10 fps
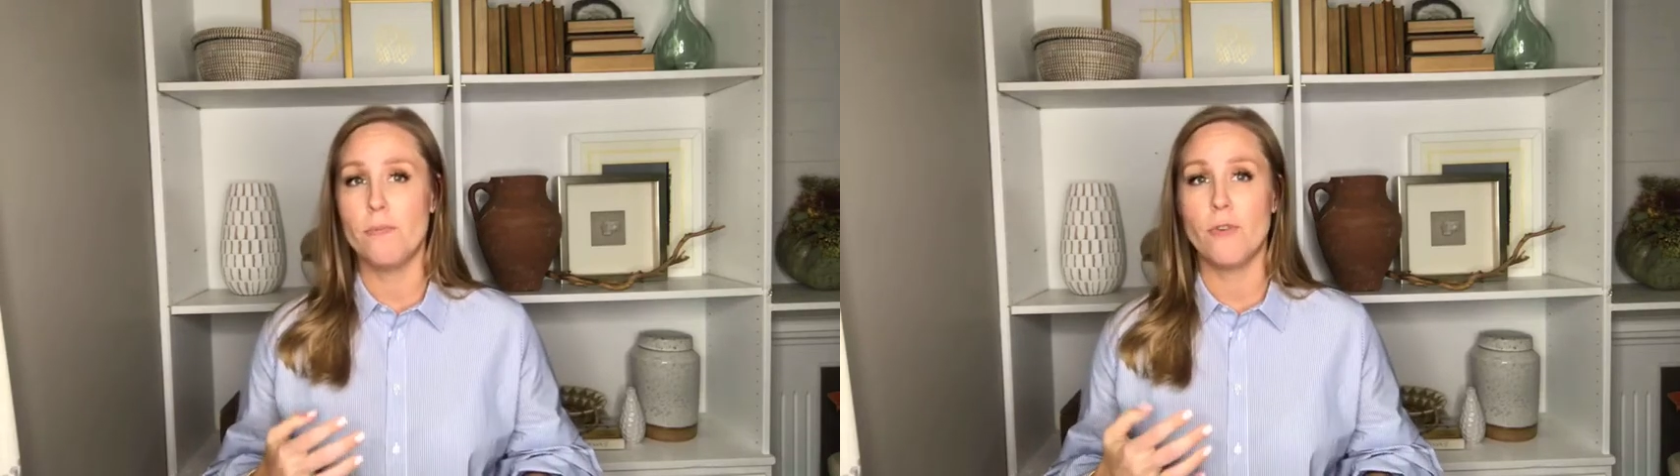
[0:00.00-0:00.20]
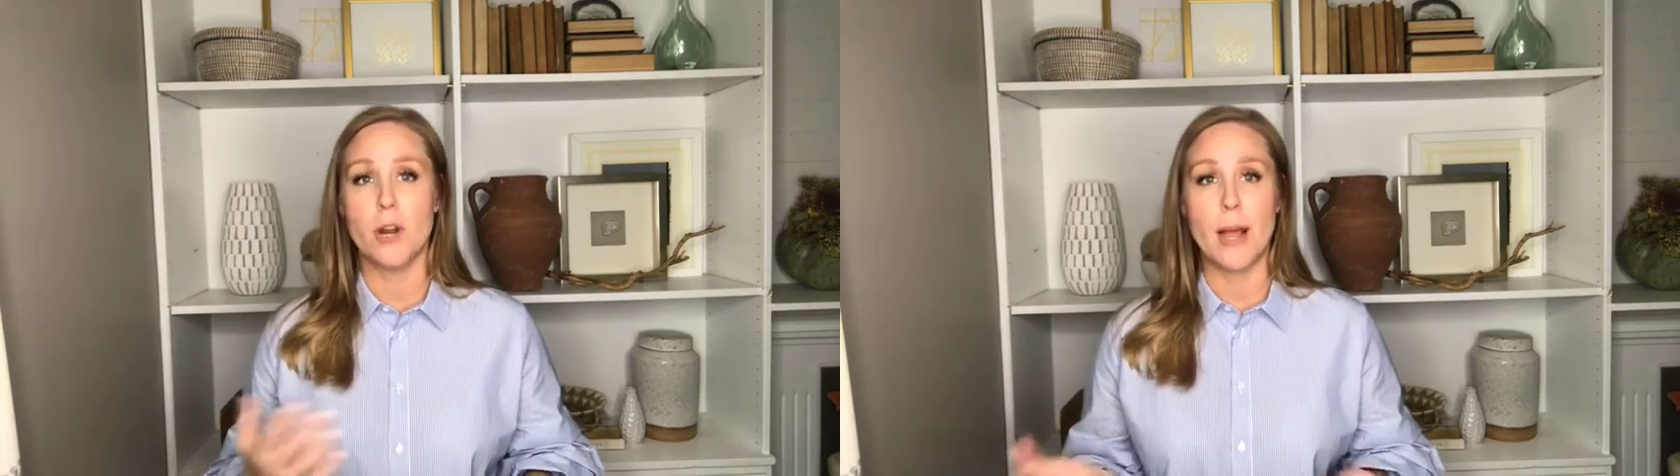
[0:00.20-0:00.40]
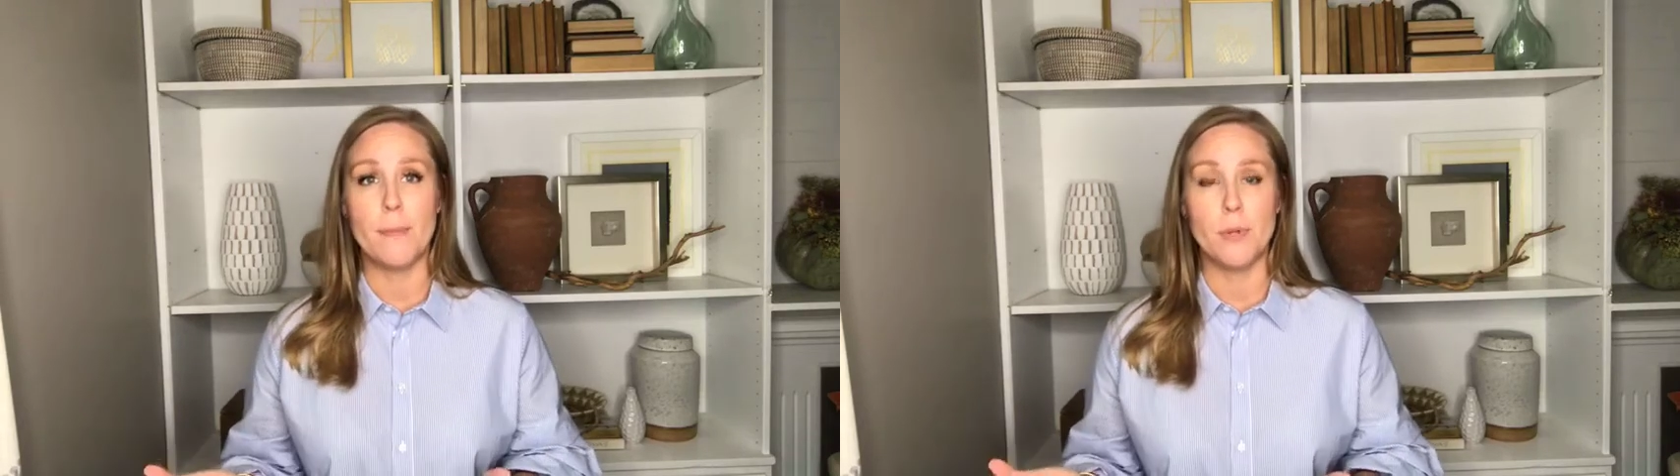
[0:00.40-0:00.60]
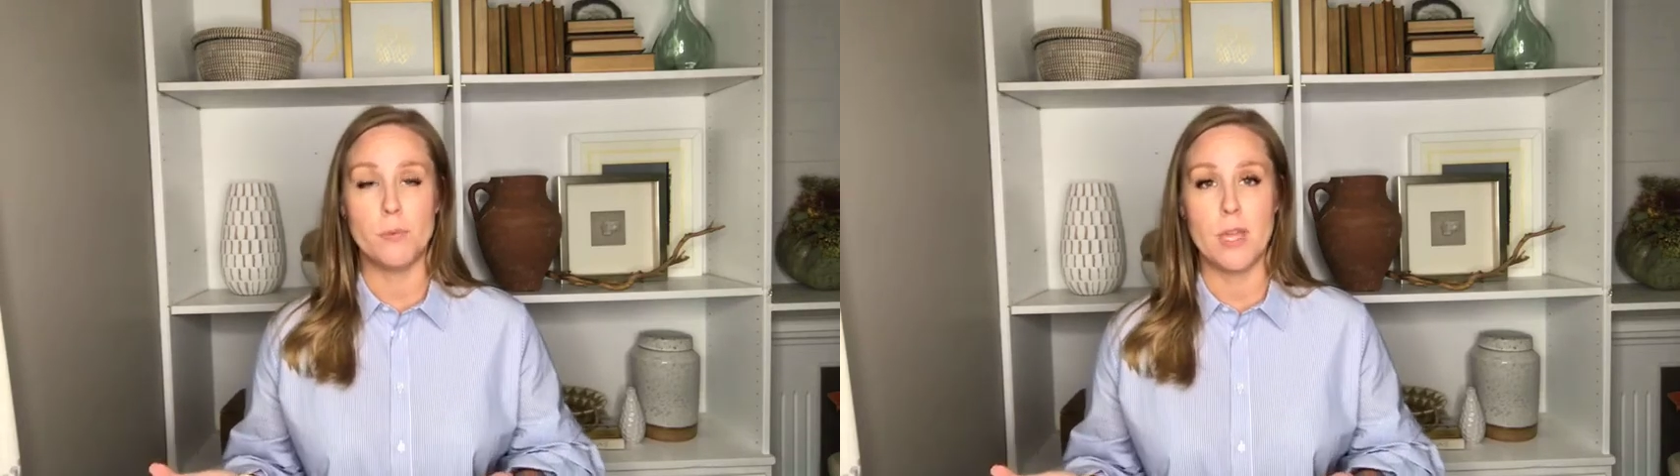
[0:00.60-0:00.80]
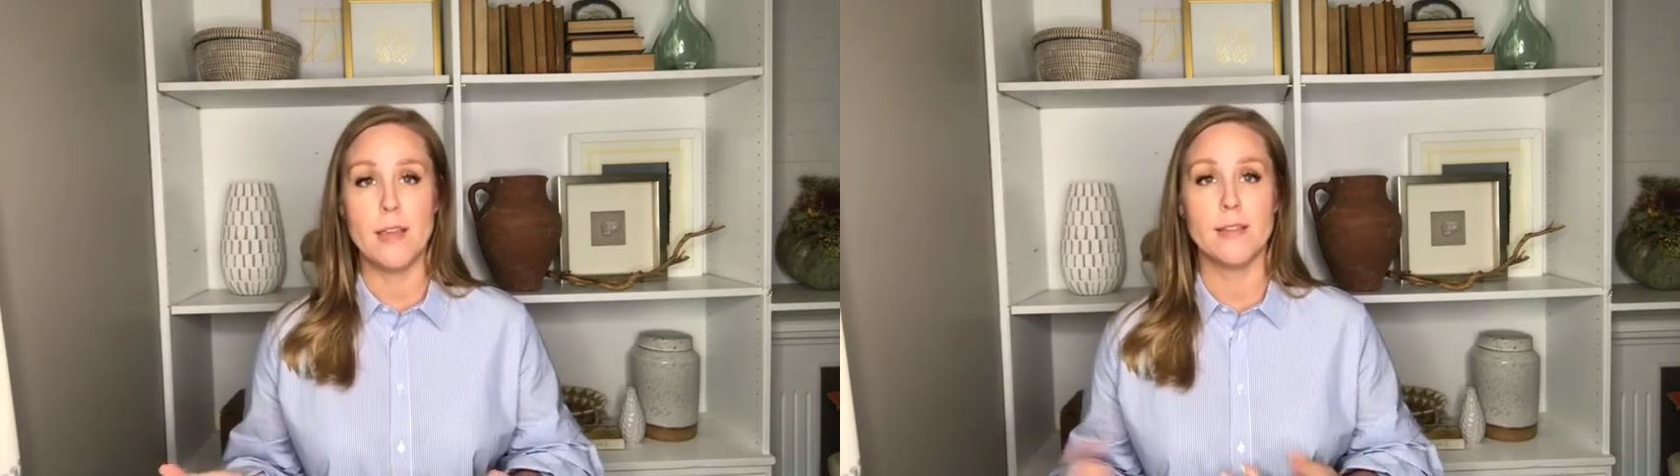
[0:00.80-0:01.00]
for a couple of
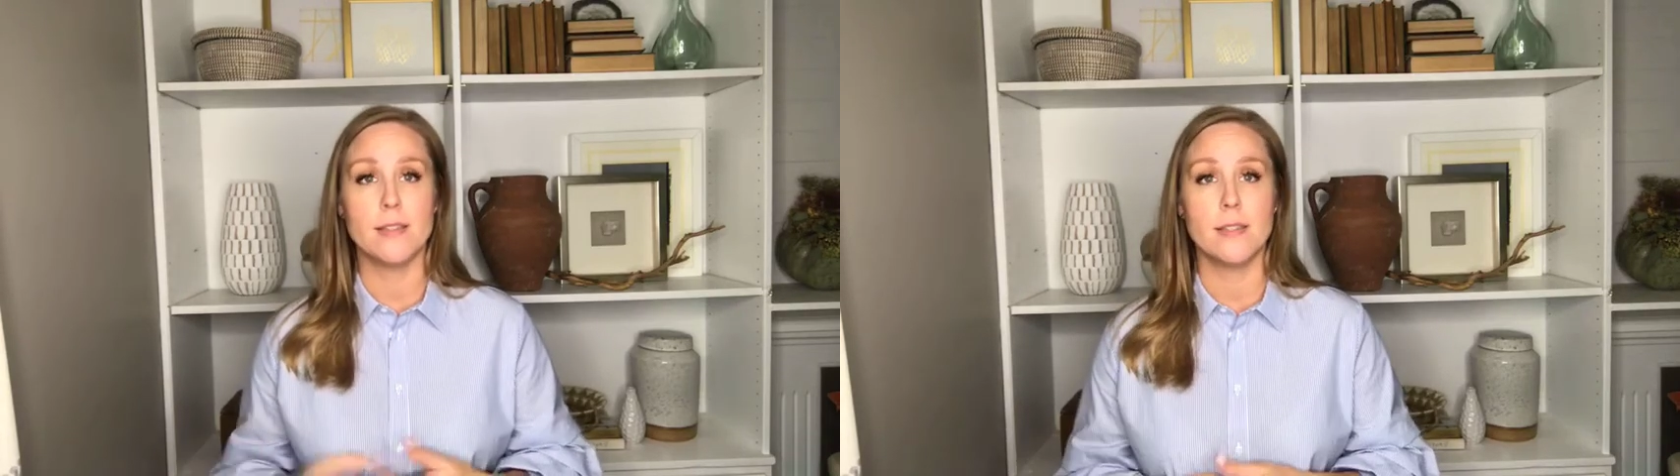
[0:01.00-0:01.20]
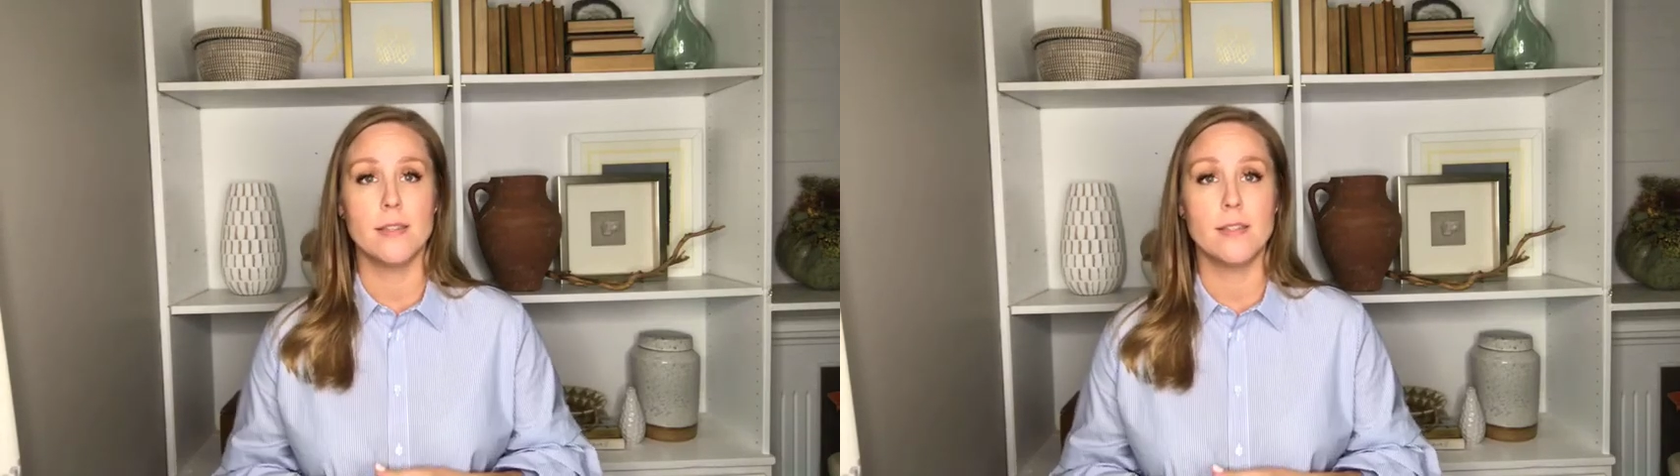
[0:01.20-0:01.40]
weeks.